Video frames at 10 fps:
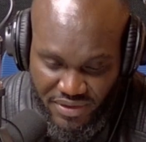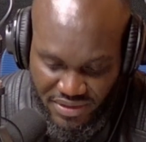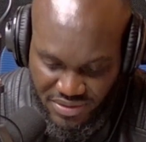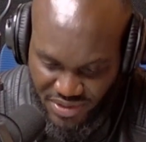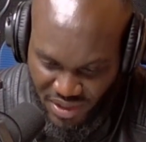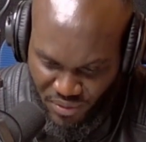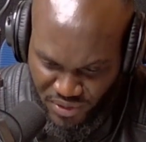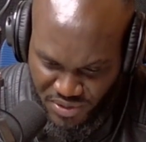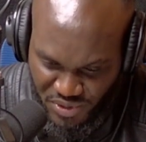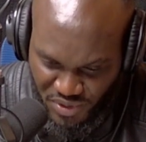Today, I want
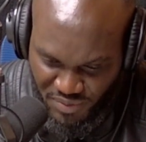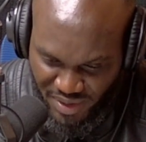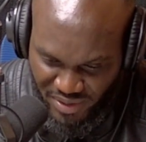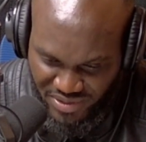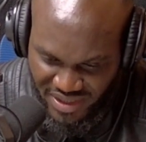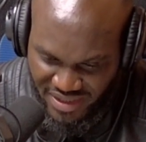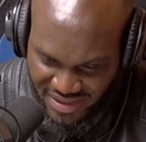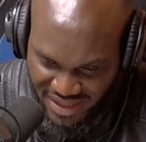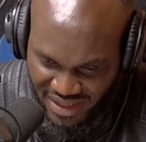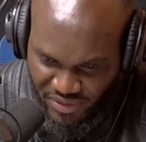to talk about
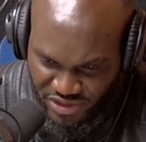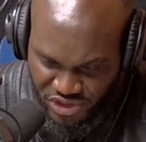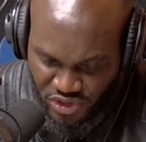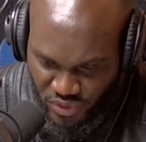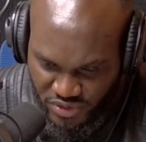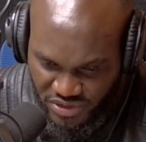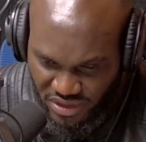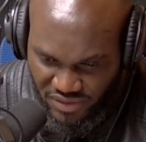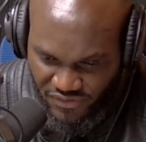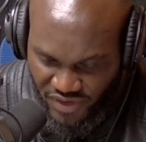encouraging
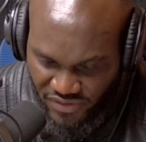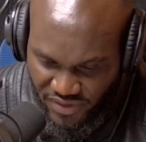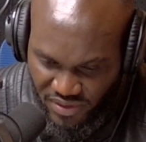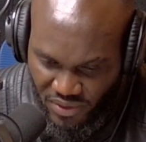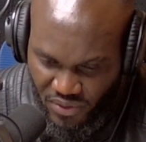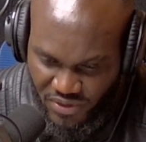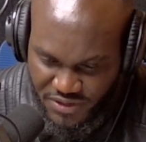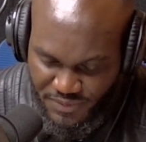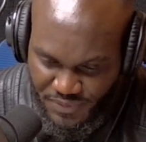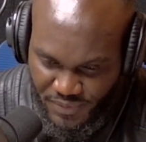yourself in the Lord.
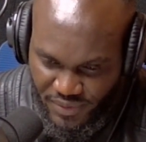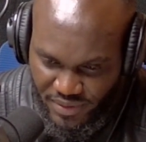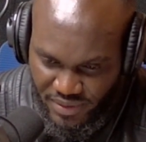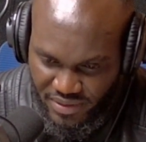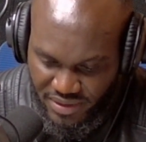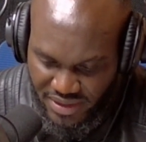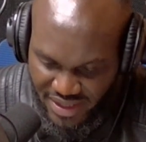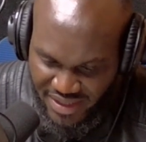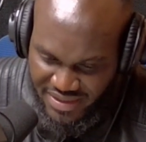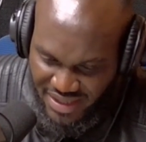
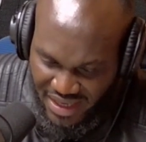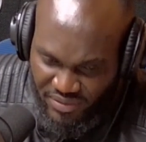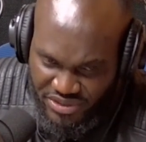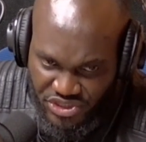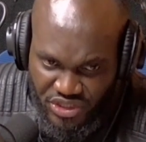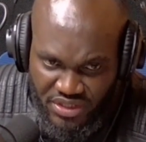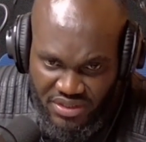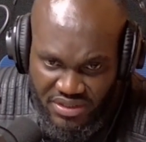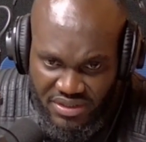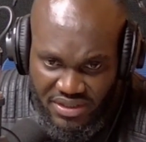
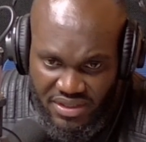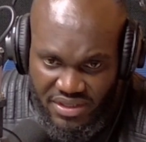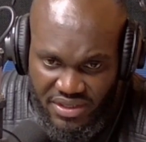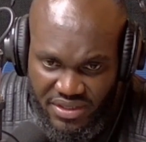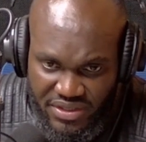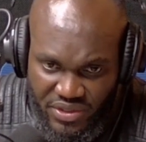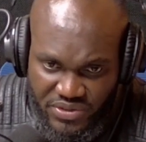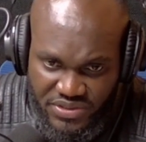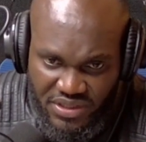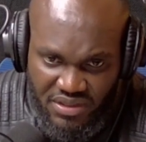Encouraging
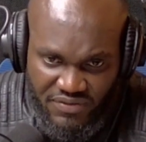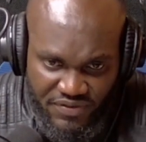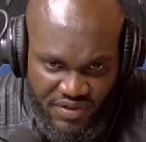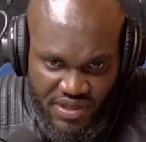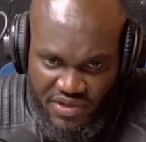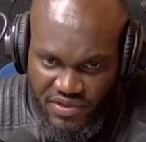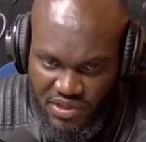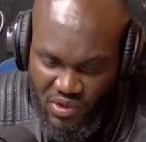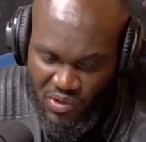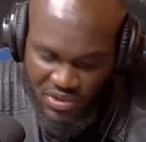yourself in the
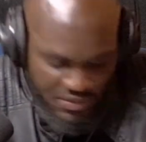Lord.